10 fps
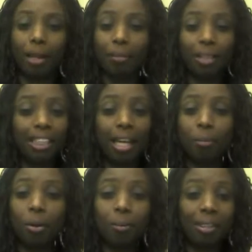I'm gonna need
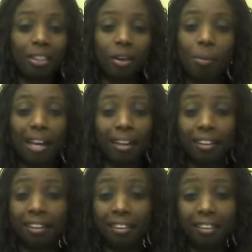that moment to go back.
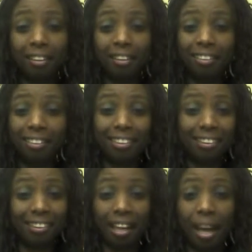
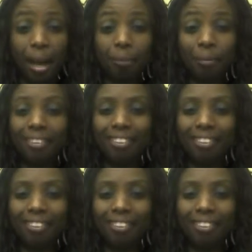And that happens.